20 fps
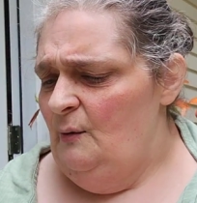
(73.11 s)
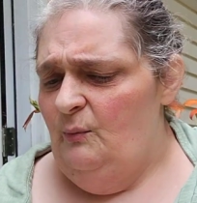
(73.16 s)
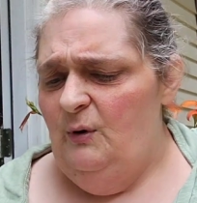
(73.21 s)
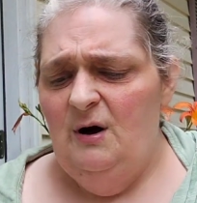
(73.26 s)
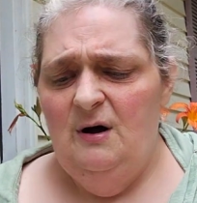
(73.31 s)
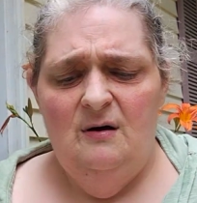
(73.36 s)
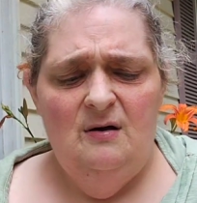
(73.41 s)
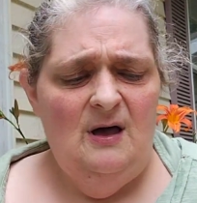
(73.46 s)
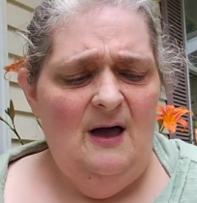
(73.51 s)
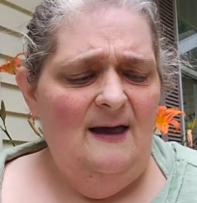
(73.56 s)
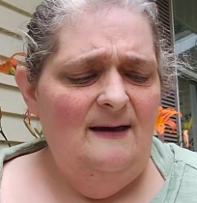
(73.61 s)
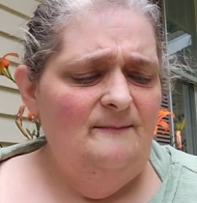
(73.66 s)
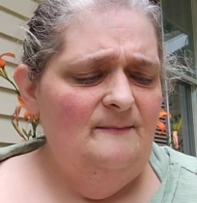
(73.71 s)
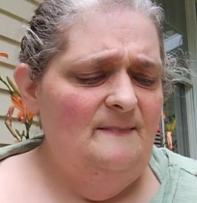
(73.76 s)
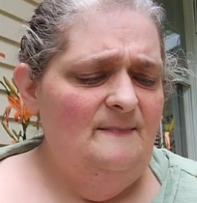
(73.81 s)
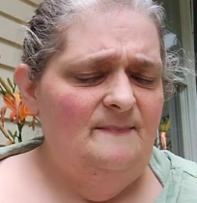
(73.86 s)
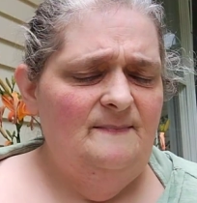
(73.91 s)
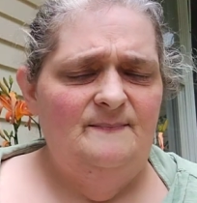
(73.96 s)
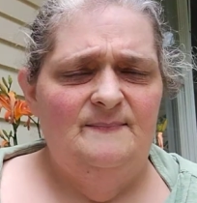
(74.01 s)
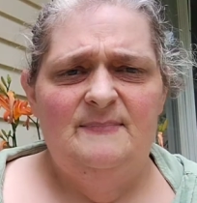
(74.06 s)
Well,
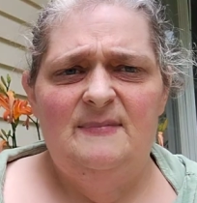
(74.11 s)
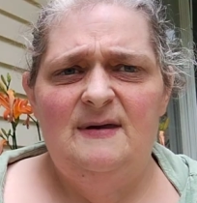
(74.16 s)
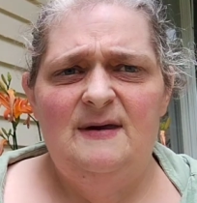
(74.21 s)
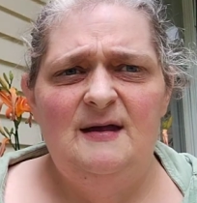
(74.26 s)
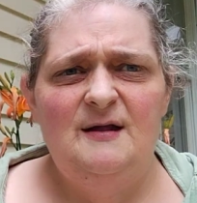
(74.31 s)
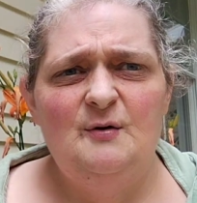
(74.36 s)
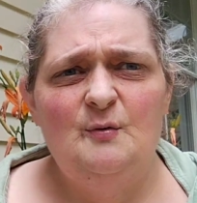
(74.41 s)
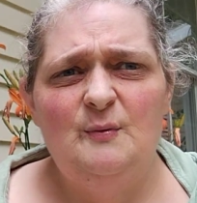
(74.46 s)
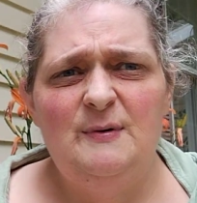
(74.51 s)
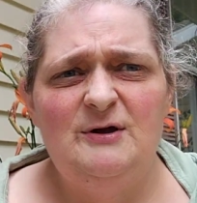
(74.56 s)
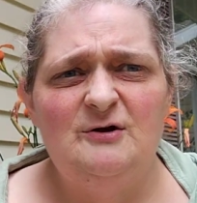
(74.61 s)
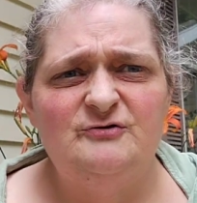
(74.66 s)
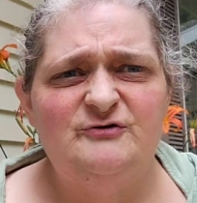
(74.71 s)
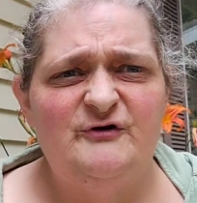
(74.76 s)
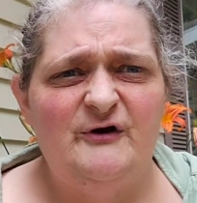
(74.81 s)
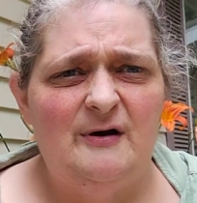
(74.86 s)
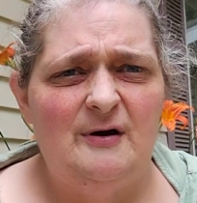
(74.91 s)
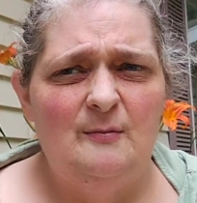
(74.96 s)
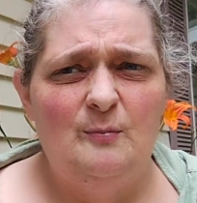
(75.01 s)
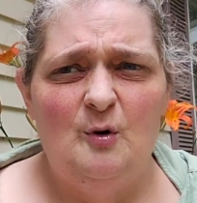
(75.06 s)
I'm in a
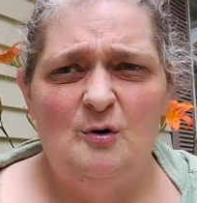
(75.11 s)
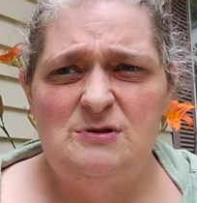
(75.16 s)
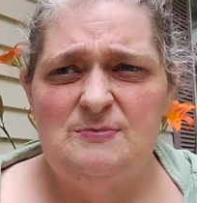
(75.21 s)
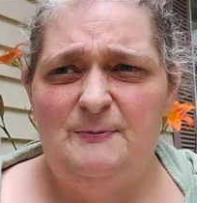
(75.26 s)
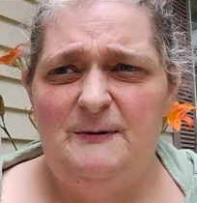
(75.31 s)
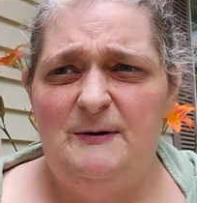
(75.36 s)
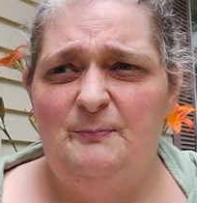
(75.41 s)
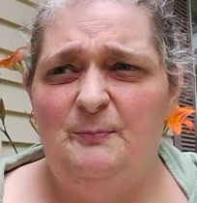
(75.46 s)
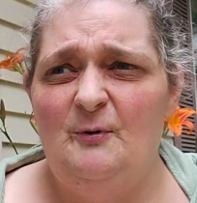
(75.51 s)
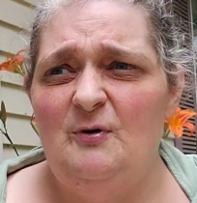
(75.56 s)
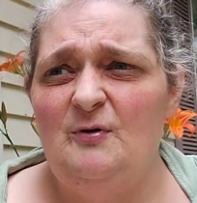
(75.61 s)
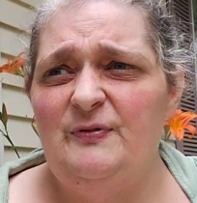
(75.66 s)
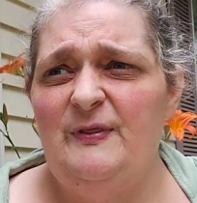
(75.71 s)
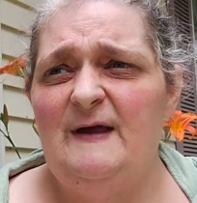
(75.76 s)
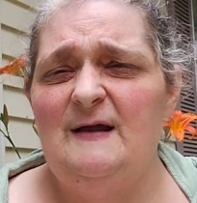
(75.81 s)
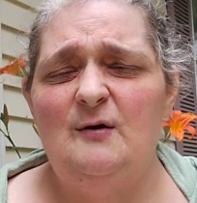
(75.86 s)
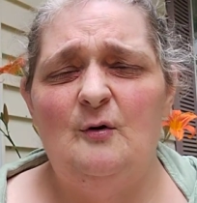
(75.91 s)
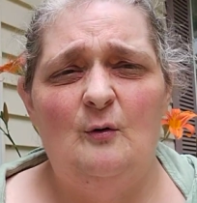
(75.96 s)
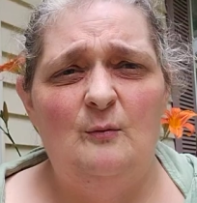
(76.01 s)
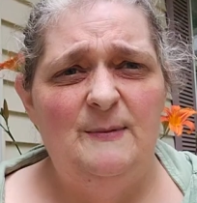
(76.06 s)
wheelchair. Most people
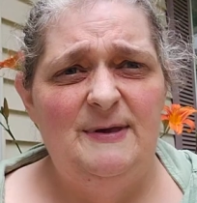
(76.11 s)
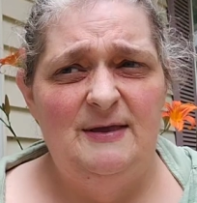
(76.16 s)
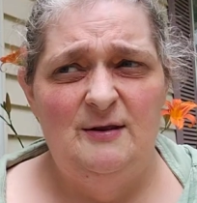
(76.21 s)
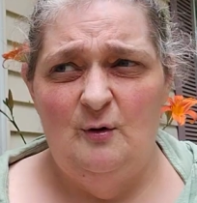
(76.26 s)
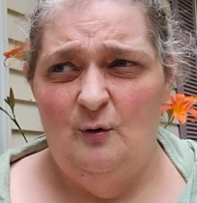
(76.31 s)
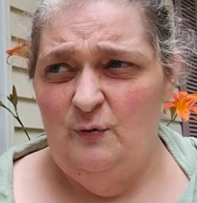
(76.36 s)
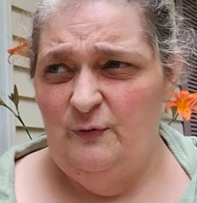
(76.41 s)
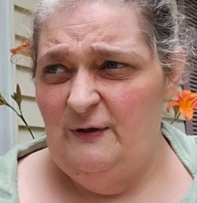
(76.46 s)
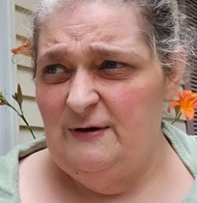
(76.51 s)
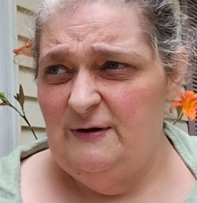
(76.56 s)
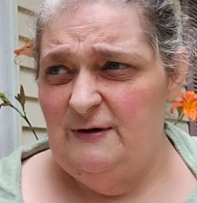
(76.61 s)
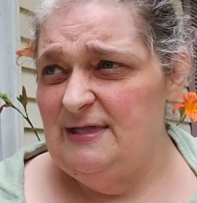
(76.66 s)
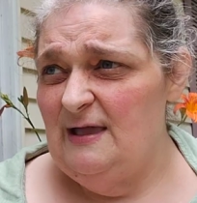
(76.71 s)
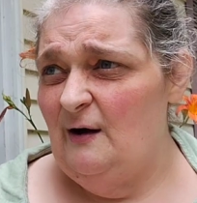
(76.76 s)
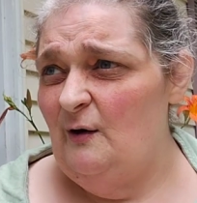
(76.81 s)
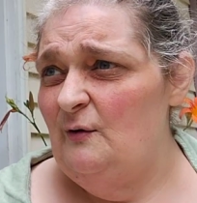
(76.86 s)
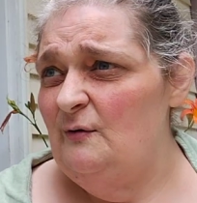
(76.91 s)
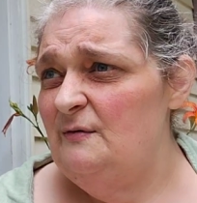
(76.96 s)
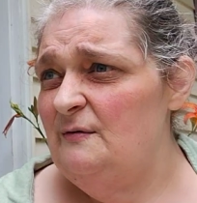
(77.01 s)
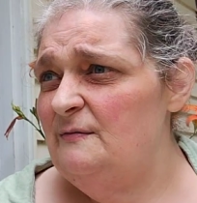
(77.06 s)
that know me know this
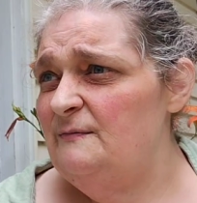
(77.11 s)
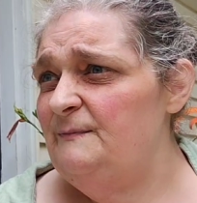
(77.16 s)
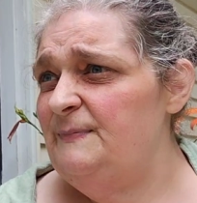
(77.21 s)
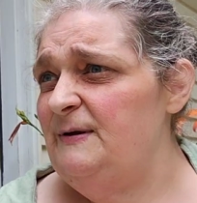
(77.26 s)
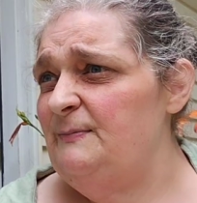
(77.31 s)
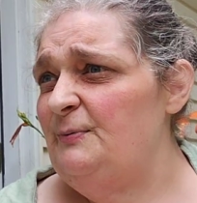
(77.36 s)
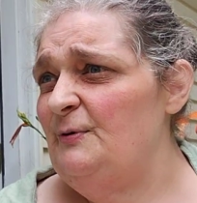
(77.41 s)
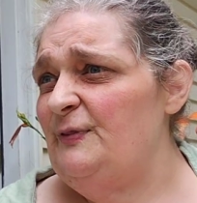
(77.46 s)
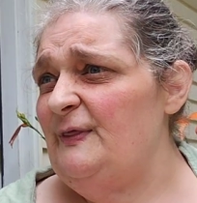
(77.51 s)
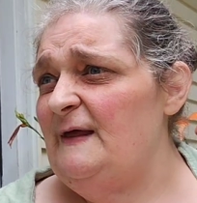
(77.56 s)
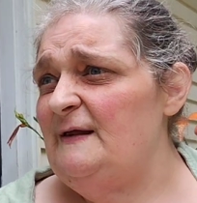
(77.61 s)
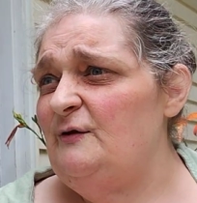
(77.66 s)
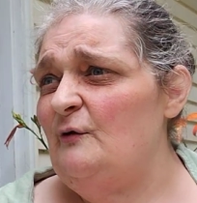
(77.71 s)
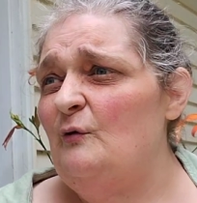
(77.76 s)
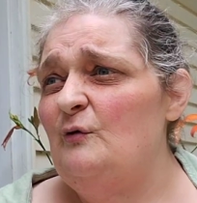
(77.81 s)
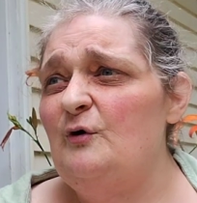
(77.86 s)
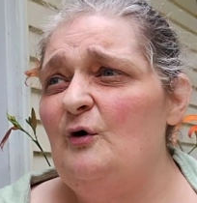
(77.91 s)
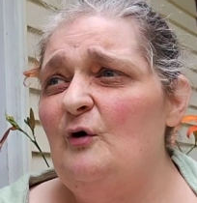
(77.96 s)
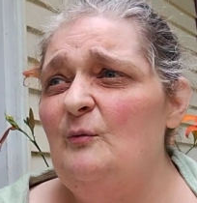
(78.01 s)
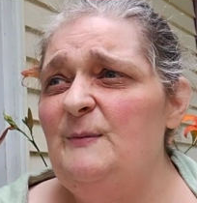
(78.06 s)
now. People that
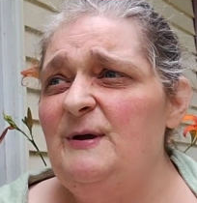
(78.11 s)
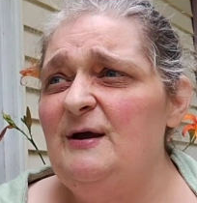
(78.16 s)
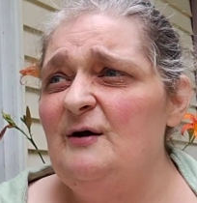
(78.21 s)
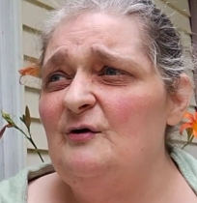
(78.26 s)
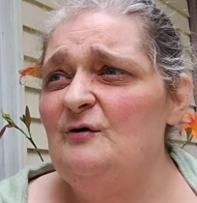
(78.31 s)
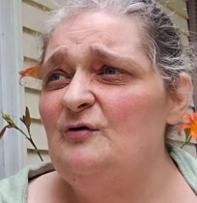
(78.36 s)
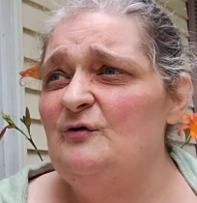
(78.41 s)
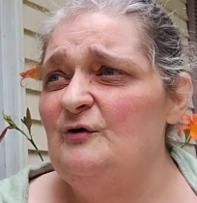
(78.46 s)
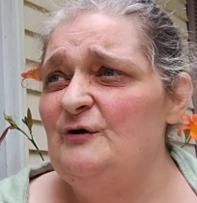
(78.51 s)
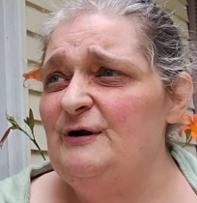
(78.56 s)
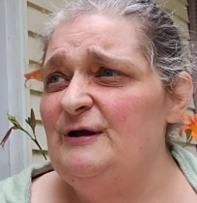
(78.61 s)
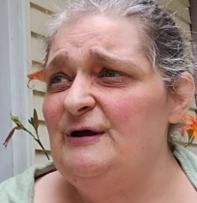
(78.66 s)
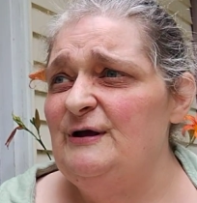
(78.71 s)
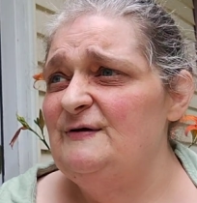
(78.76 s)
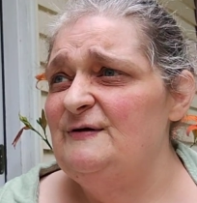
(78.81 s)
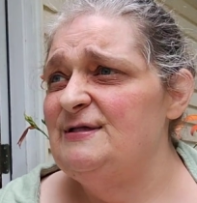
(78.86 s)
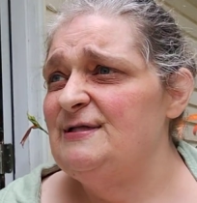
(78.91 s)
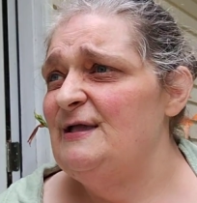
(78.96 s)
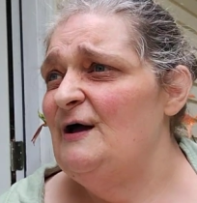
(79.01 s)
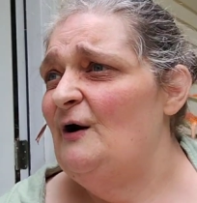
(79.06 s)
don't know me are learning
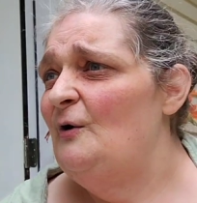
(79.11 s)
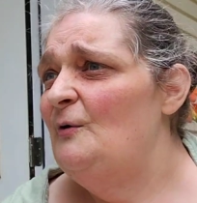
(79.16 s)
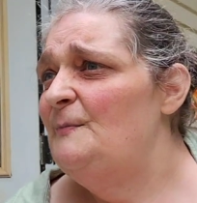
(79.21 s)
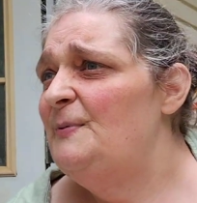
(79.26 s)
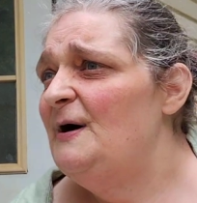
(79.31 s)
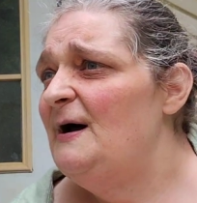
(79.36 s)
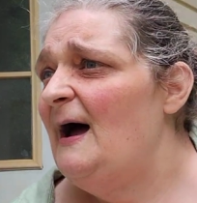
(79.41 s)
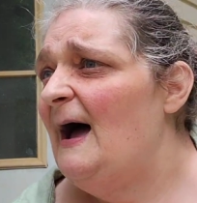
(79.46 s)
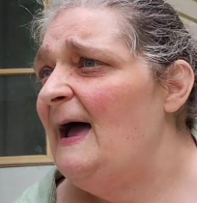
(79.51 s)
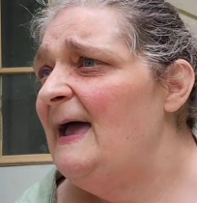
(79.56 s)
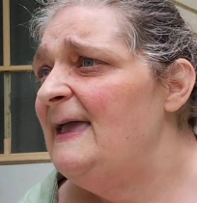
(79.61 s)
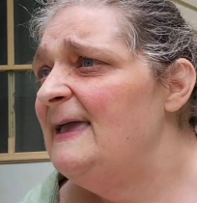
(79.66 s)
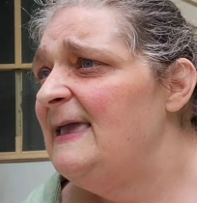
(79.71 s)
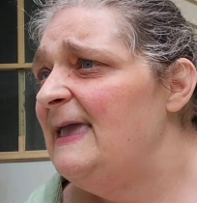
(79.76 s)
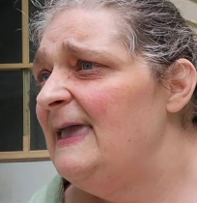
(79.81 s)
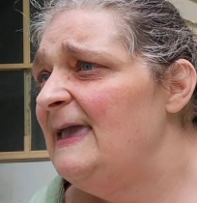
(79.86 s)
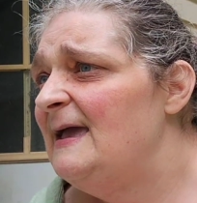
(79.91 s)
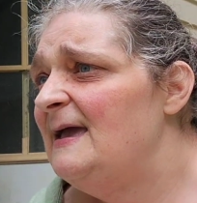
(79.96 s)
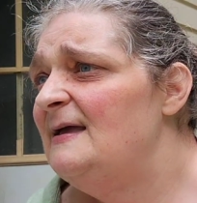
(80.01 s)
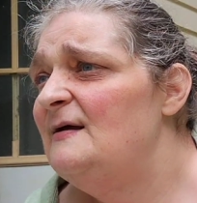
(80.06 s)
this now, but I
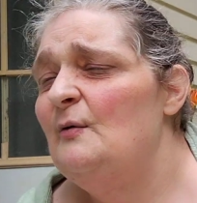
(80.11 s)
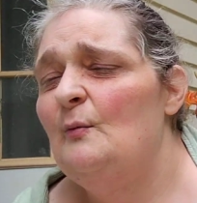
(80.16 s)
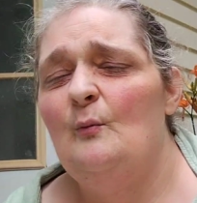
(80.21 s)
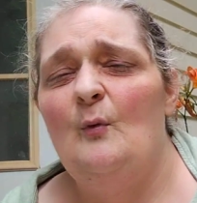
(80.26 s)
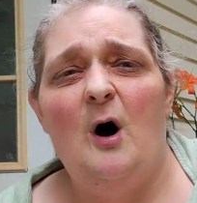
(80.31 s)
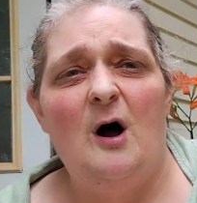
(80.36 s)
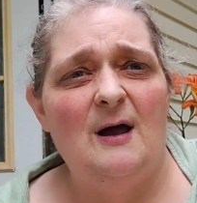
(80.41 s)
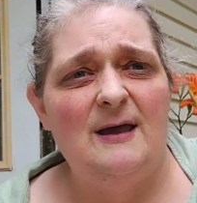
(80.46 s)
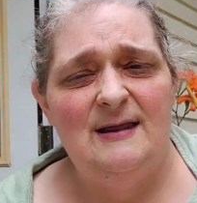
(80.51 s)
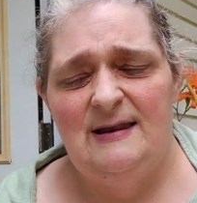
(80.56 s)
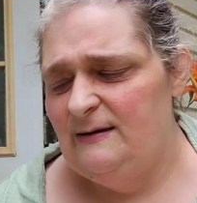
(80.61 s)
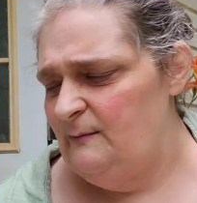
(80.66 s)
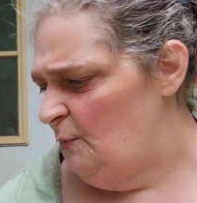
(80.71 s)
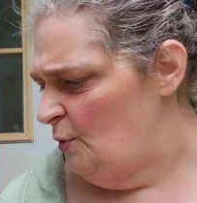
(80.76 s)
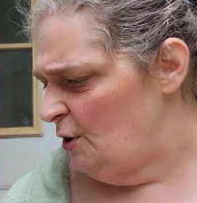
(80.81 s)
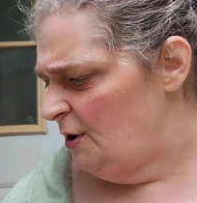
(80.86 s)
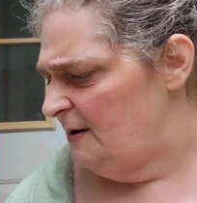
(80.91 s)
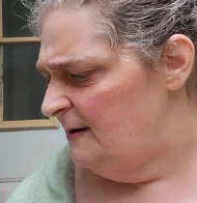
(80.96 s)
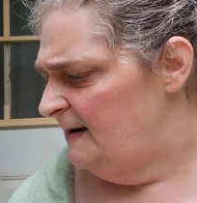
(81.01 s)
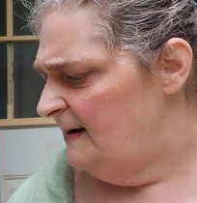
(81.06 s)
can't walk
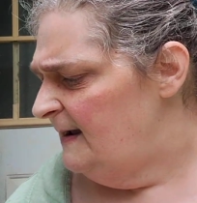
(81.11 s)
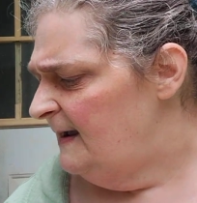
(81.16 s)
anymore.